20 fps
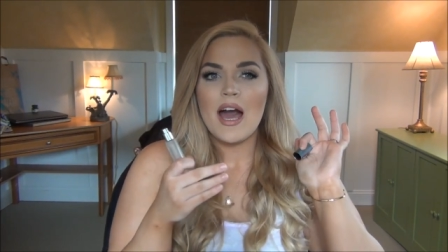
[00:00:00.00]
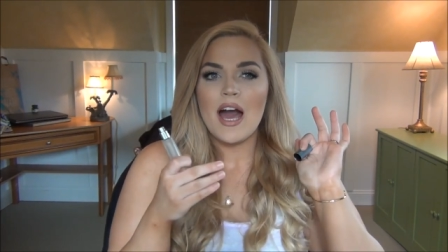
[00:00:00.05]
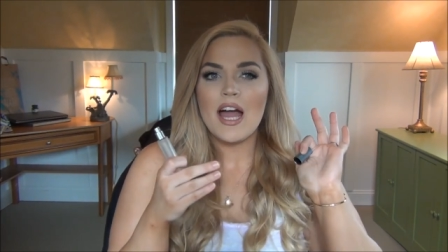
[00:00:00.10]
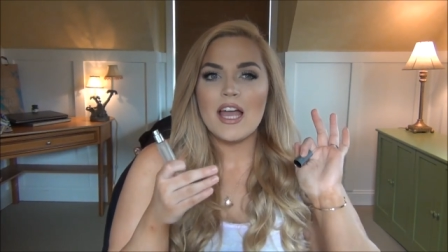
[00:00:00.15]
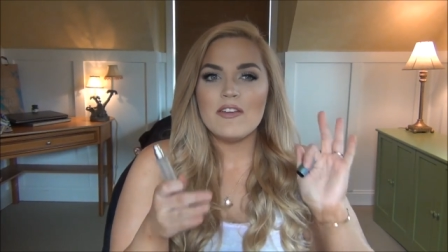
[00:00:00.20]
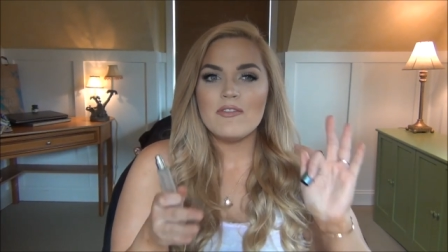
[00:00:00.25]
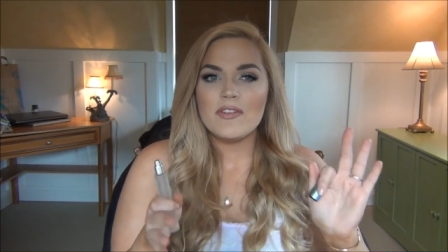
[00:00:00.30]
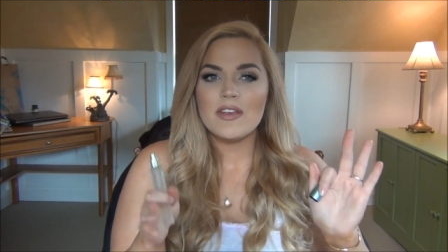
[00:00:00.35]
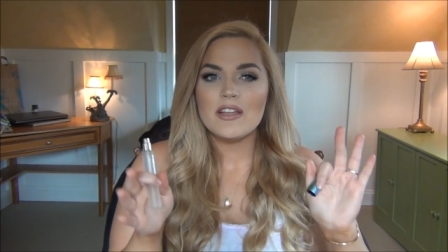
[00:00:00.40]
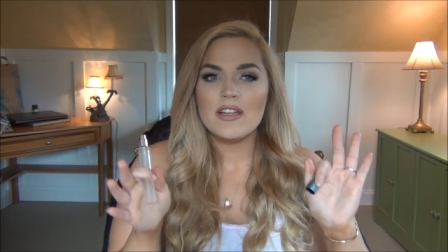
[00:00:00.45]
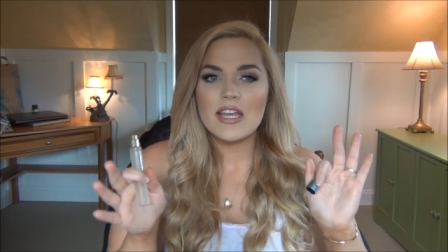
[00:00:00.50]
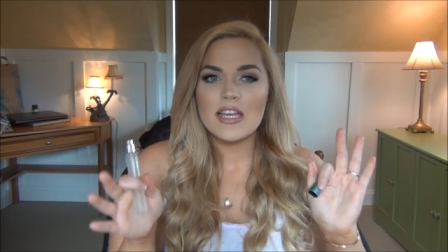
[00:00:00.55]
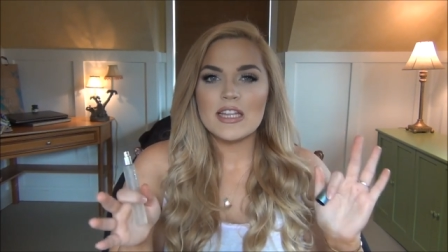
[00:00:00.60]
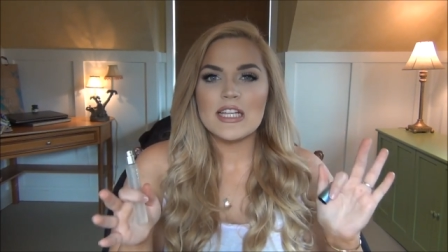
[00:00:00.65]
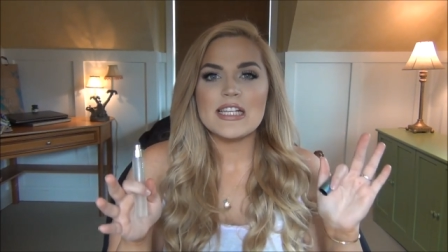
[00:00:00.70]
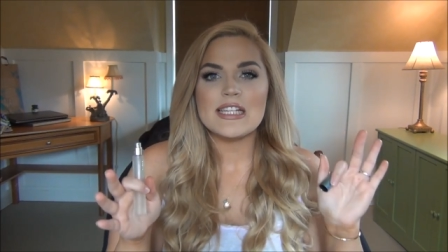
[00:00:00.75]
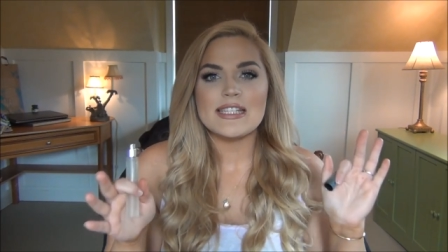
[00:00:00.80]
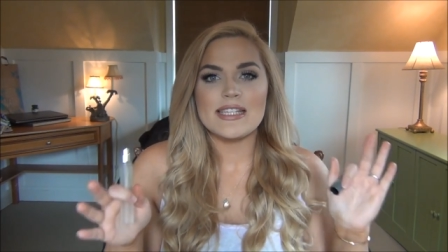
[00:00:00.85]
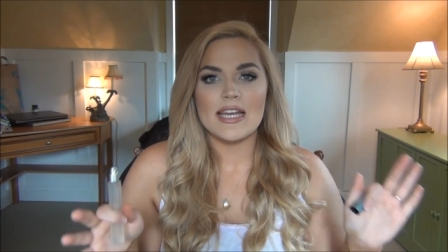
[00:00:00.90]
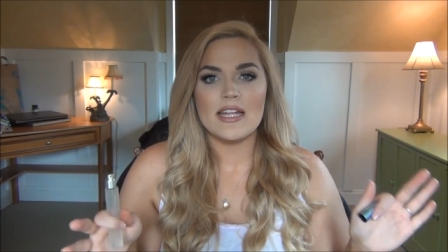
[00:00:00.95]
I feel like
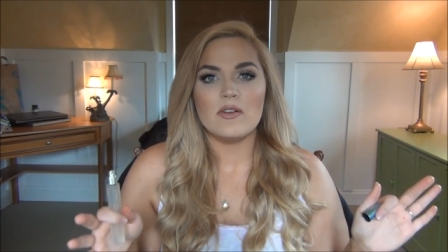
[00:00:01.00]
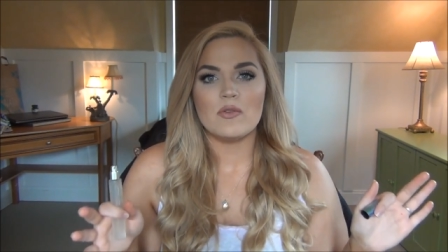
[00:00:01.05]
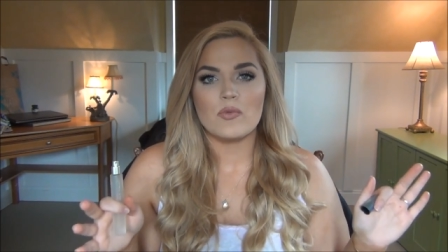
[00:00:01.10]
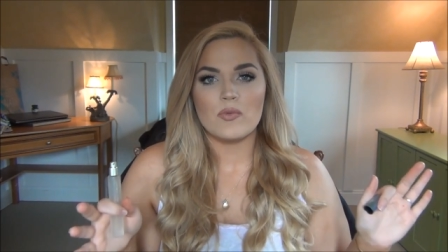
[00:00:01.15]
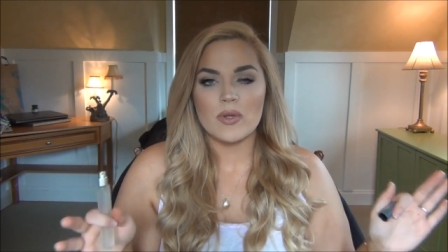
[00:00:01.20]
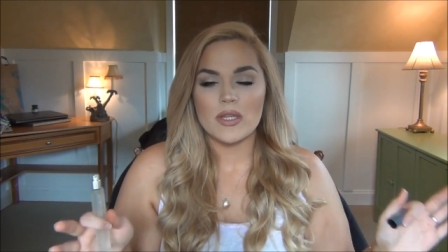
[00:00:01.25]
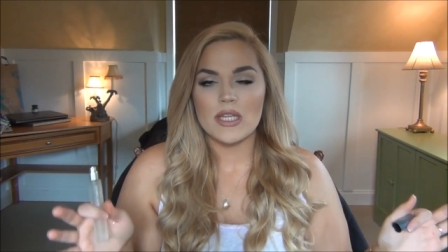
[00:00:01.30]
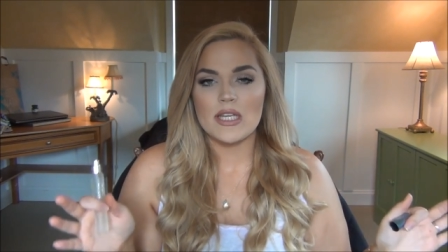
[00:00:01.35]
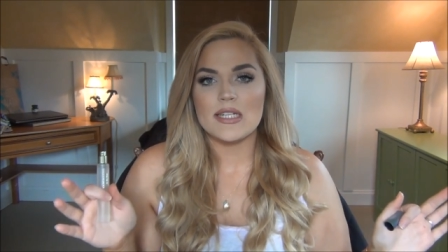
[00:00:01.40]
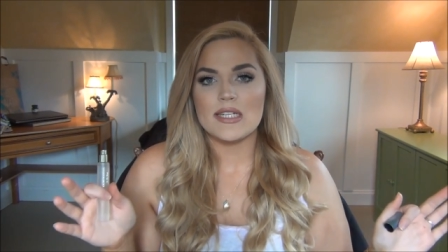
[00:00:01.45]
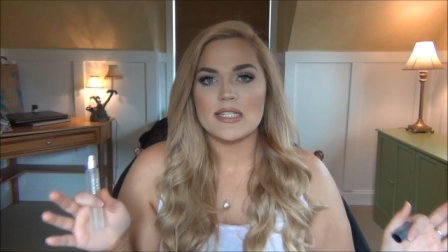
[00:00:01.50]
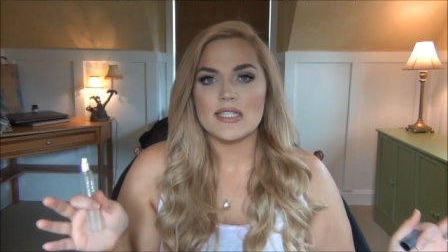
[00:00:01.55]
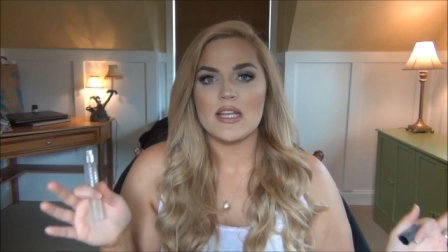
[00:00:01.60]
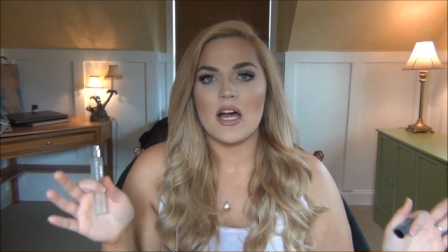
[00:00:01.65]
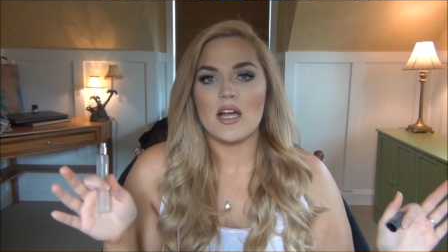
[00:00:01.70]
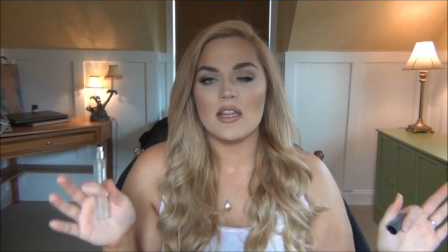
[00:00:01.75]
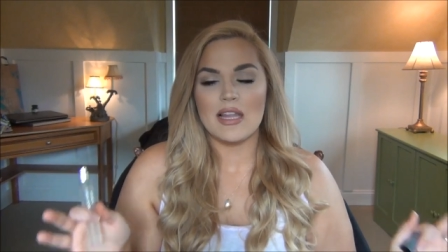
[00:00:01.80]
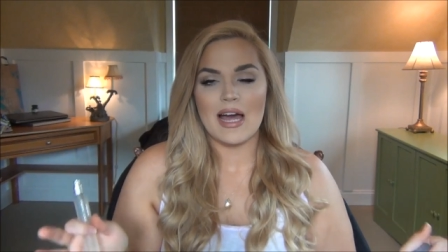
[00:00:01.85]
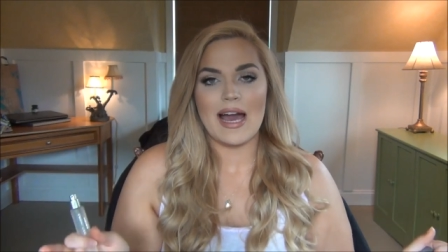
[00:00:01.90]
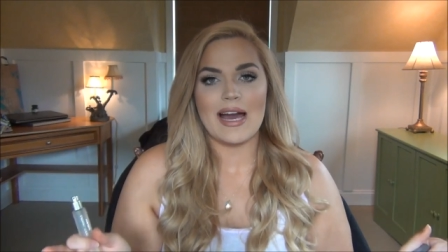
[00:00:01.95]
this scent really does
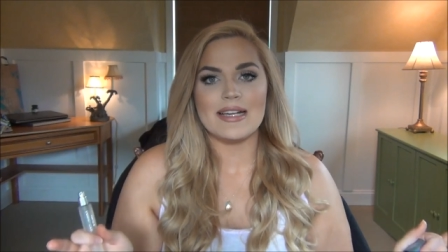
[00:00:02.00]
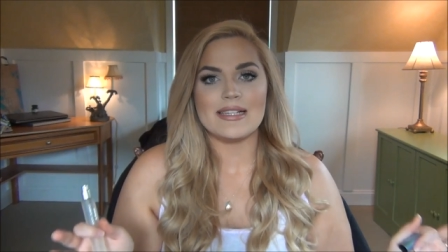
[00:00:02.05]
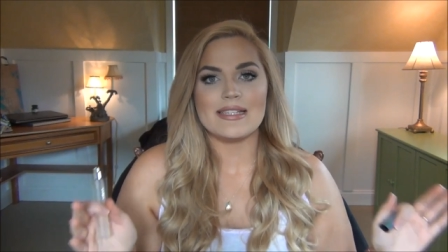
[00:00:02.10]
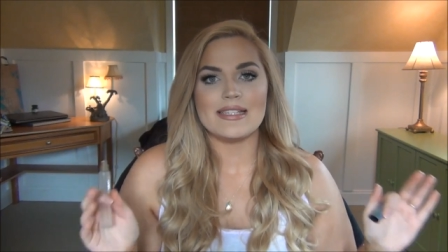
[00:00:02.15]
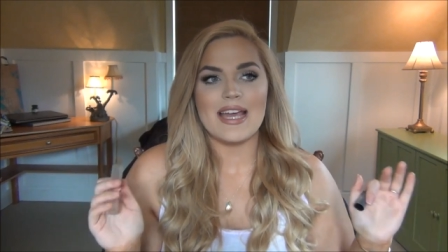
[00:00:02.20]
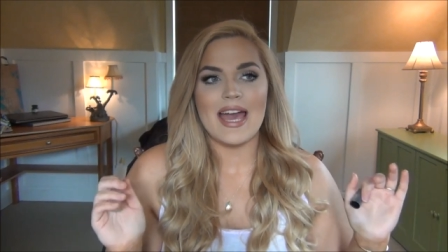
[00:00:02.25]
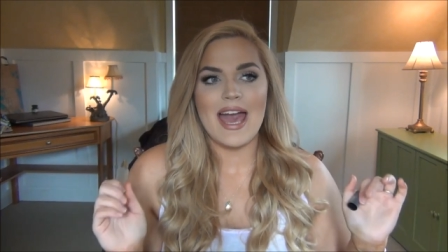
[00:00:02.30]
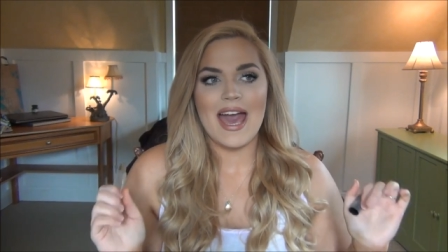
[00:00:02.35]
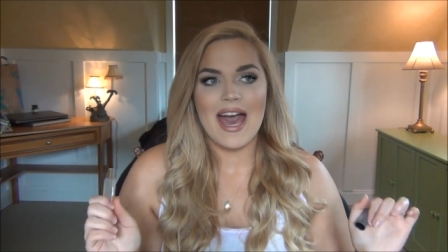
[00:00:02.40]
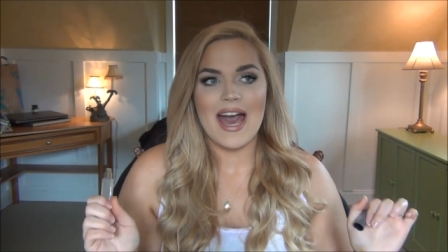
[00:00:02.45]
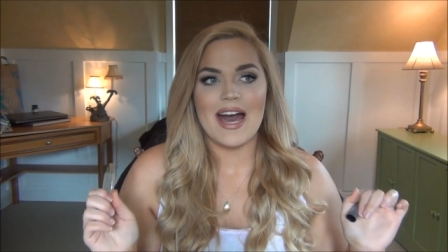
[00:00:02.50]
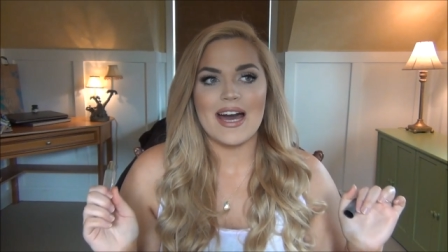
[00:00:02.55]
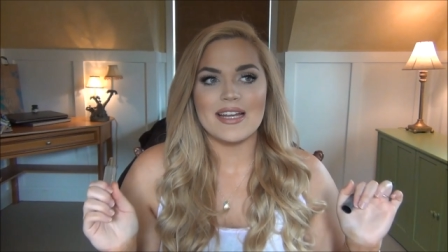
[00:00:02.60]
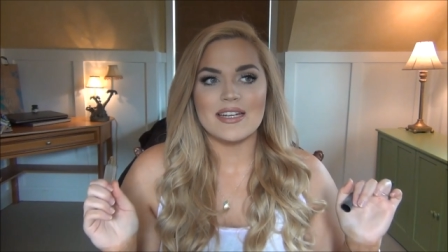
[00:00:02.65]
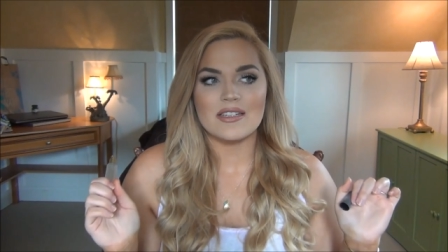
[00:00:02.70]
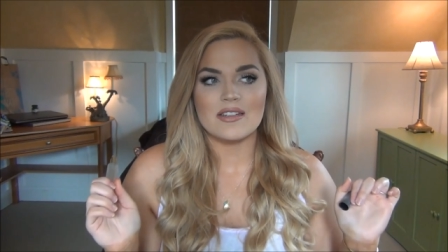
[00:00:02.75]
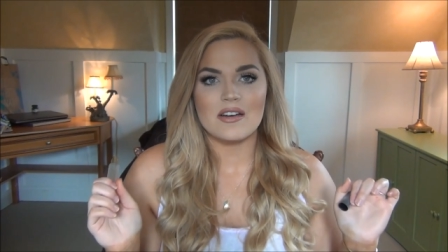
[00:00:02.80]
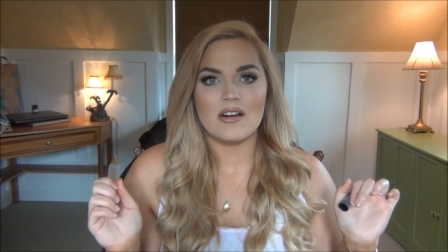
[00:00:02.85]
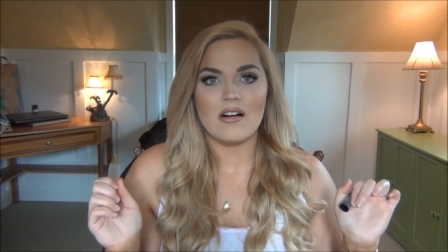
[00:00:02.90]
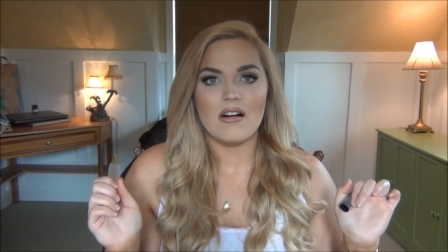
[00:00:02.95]
not last
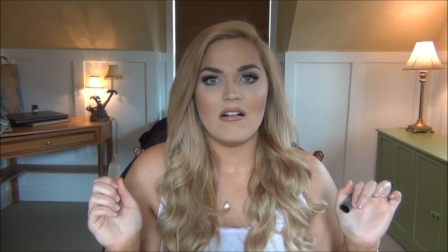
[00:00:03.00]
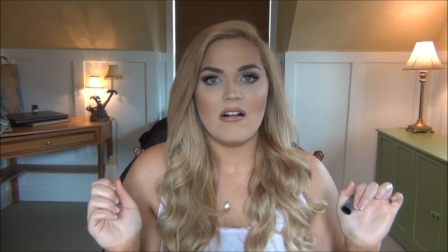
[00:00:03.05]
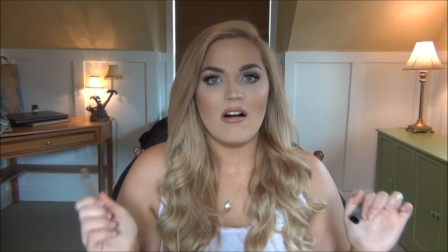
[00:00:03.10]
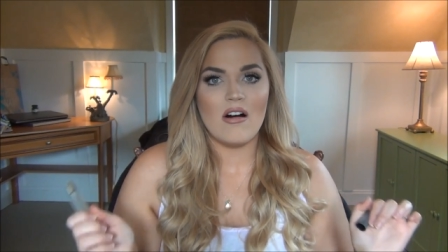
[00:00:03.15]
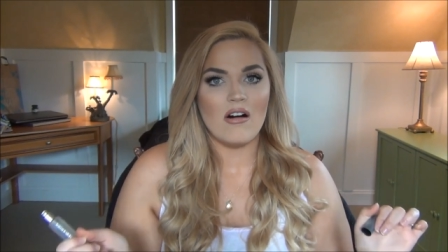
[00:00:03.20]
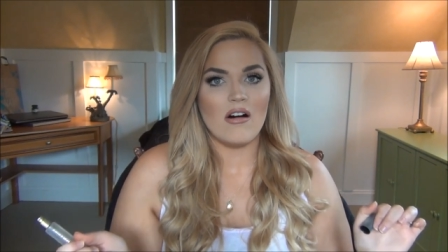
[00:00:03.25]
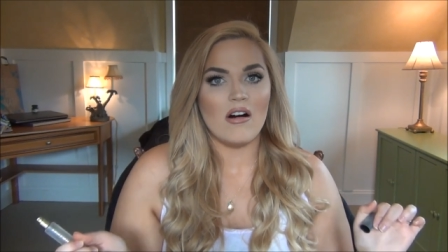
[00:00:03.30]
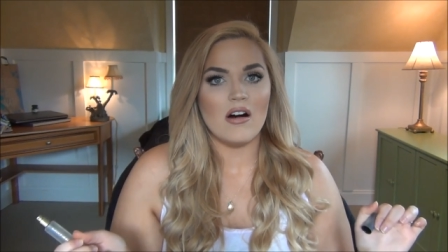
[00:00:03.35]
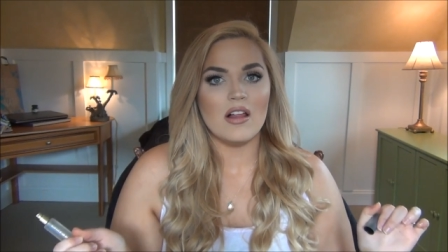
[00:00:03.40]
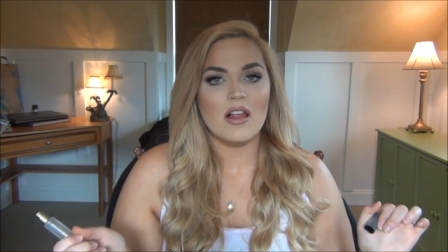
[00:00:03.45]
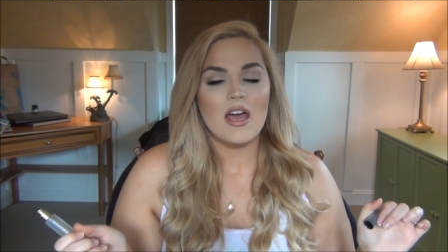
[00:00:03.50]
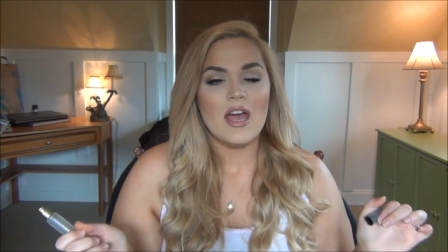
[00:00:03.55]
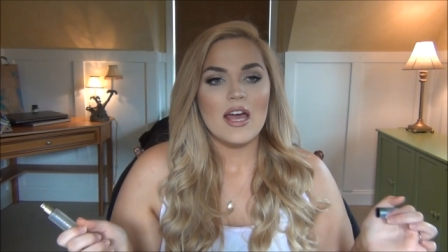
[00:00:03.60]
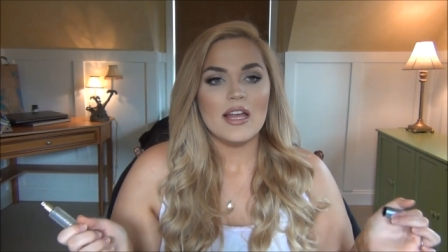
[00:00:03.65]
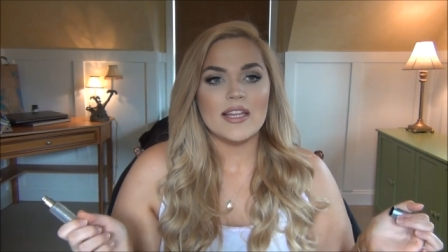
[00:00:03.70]
at all.